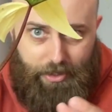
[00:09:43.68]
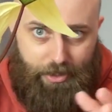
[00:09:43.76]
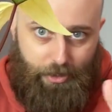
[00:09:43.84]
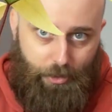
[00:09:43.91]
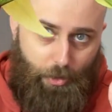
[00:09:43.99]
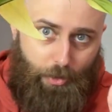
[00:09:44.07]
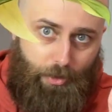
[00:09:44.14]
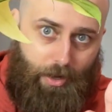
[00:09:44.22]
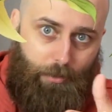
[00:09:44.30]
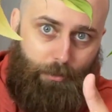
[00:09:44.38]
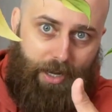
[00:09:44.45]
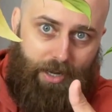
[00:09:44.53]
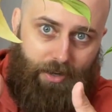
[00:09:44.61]
it can go
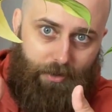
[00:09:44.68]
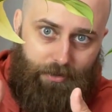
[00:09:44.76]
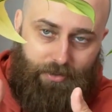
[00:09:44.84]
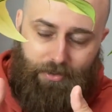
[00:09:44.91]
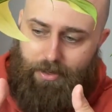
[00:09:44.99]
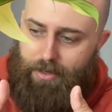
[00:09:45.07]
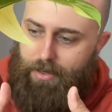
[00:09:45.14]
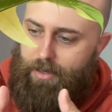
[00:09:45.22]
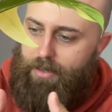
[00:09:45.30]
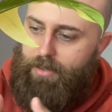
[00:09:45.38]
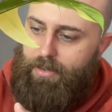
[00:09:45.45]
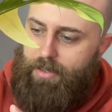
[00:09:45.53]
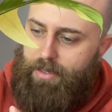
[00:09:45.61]
around
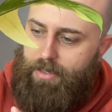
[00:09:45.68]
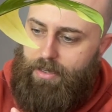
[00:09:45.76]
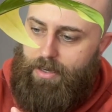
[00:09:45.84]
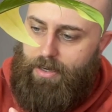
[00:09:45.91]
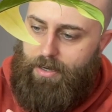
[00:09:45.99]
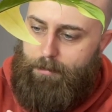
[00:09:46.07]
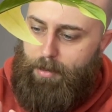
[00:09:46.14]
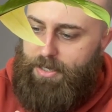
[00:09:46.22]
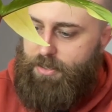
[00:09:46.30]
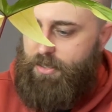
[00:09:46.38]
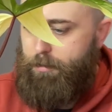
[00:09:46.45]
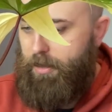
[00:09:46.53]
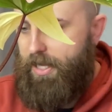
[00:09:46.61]
the
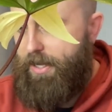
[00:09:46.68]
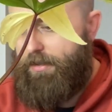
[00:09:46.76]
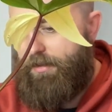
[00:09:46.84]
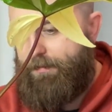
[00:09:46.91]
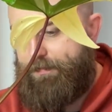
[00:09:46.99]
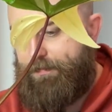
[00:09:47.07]
base of the plant.